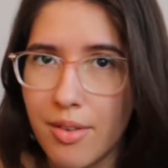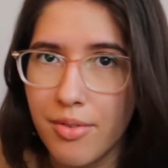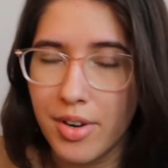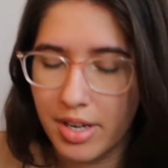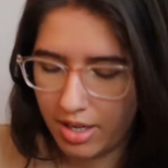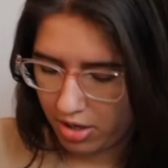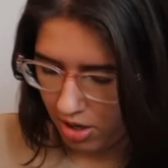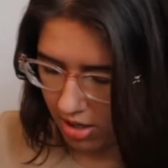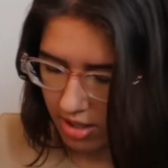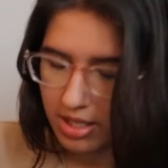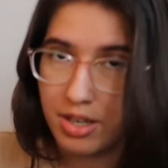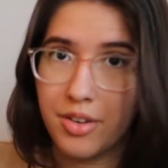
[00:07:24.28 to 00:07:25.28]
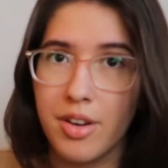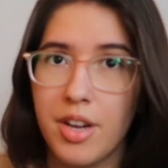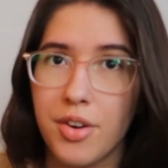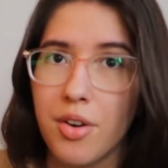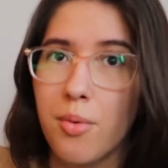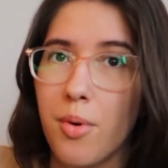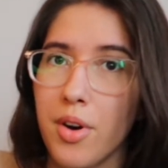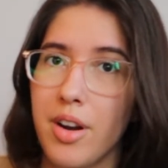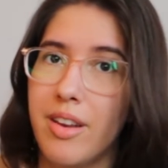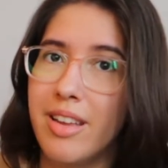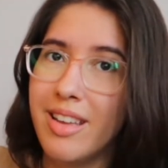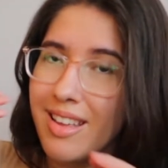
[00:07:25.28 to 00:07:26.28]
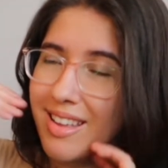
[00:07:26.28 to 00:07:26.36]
a freaking content creator award.